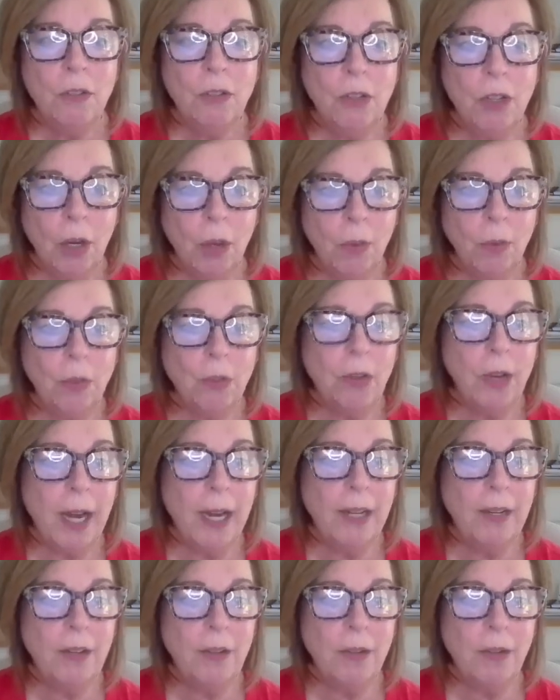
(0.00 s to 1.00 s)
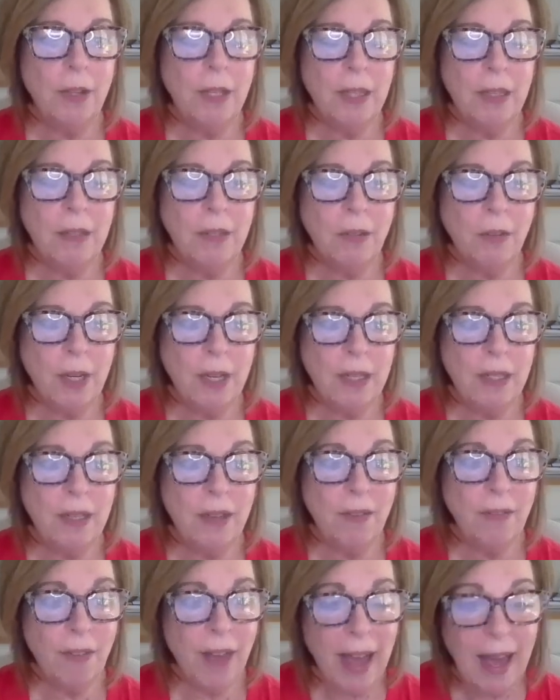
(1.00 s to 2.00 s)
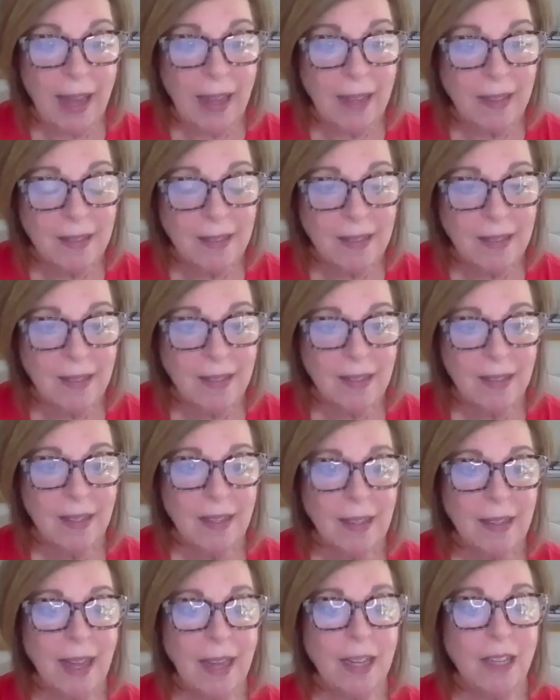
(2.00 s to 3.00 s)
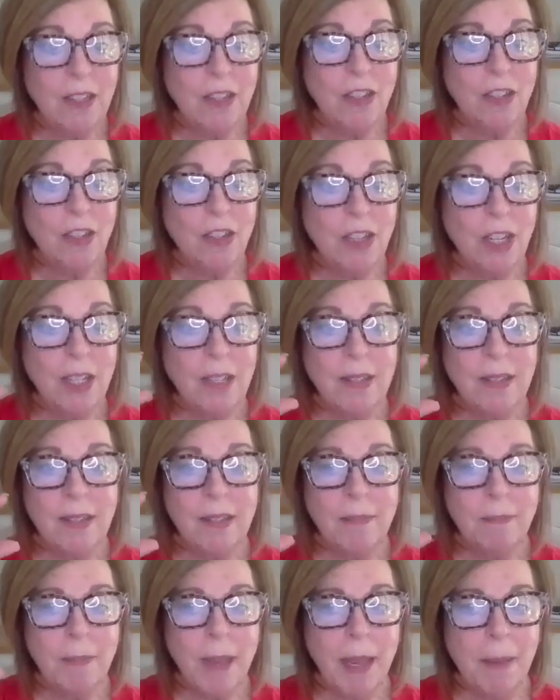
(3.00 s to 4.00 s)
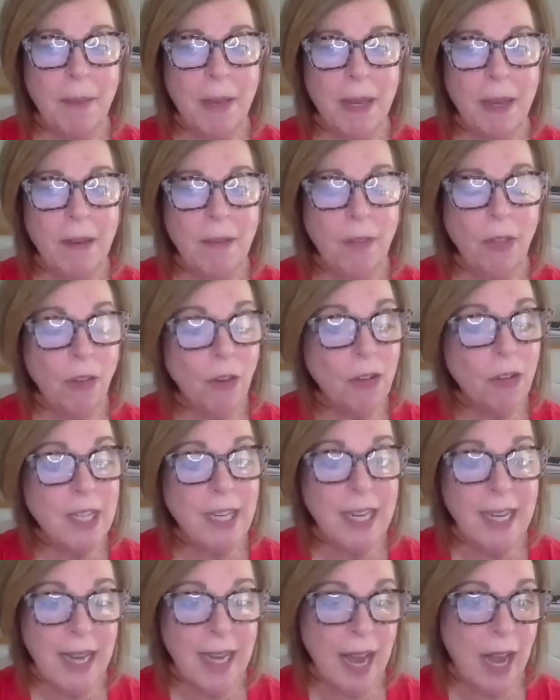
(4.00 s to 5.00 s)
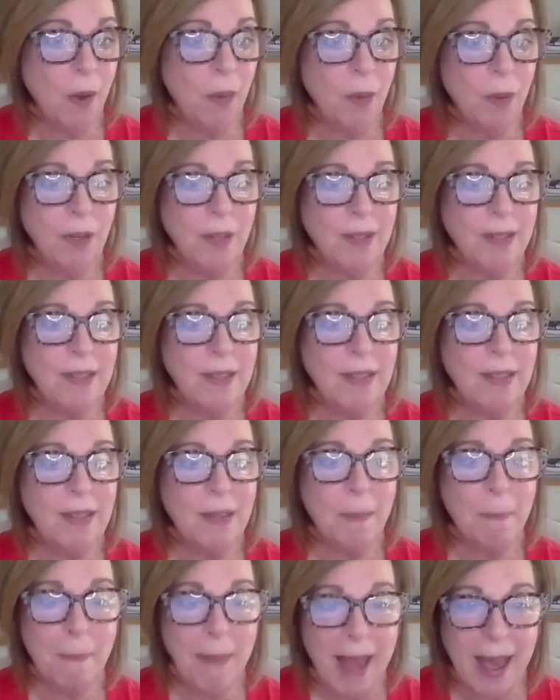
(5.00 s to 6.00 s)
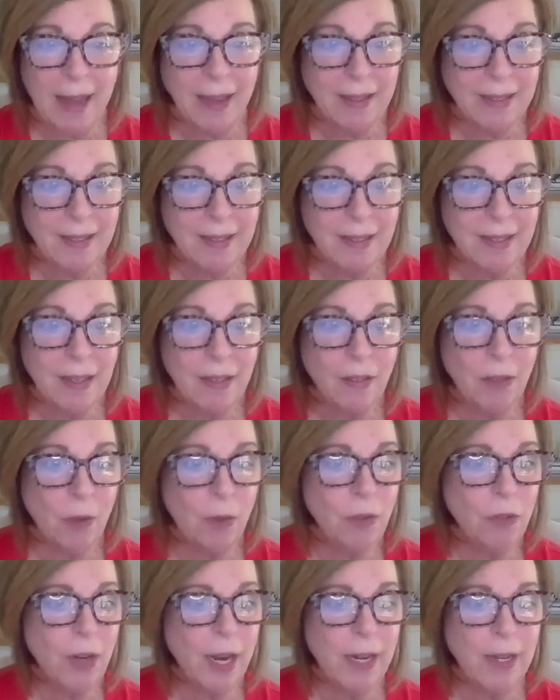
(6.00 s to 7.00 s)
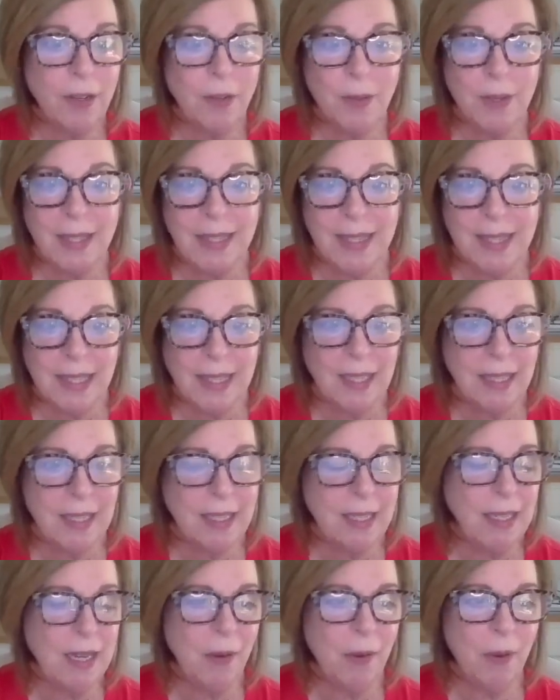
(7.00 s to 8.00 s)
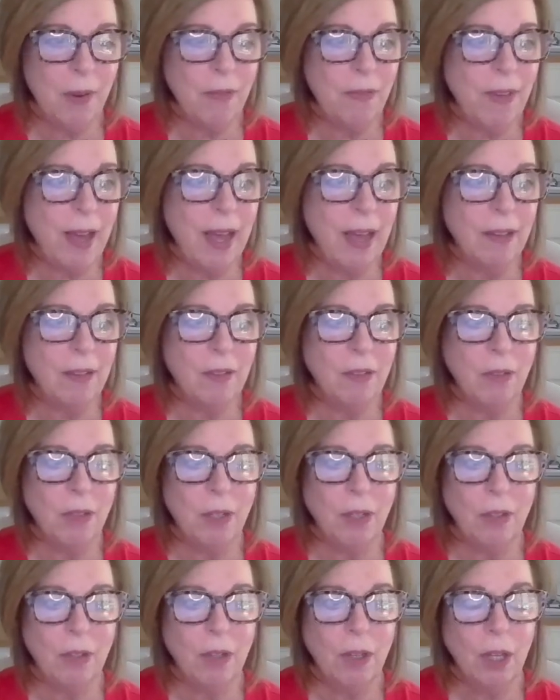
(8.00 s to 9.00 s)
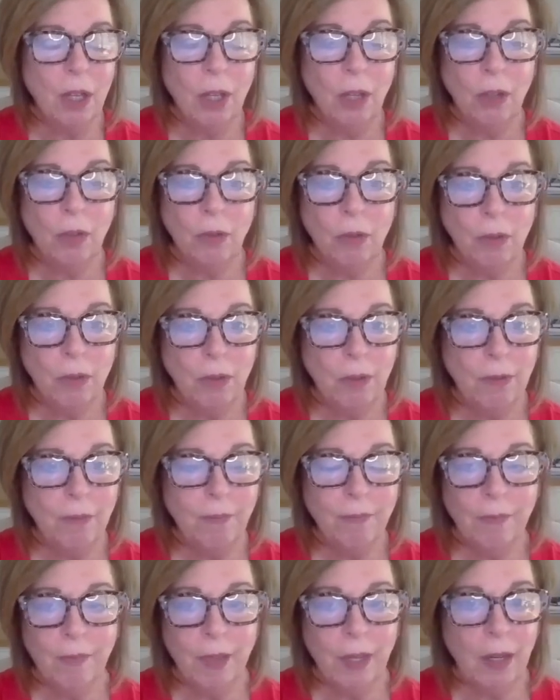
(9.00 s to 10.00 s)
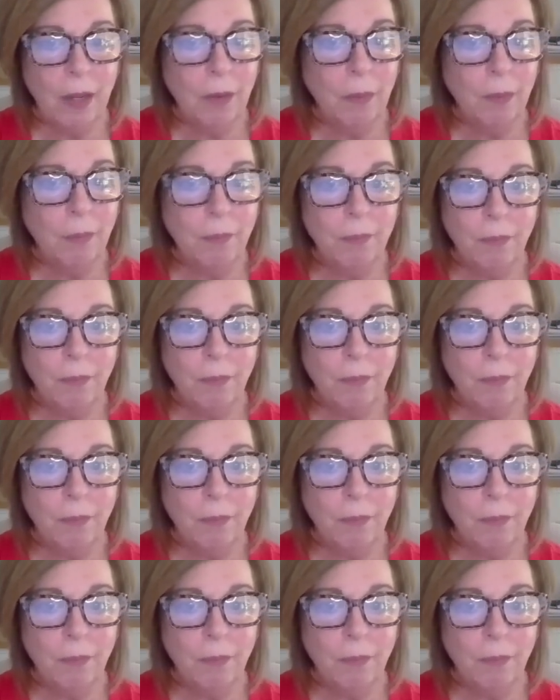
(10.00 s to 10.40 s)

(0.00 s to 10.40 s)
don't try to do these crazy fasts. Like just maybe 13 hours is the max. Don't try to do a 16-hour fast or, you know,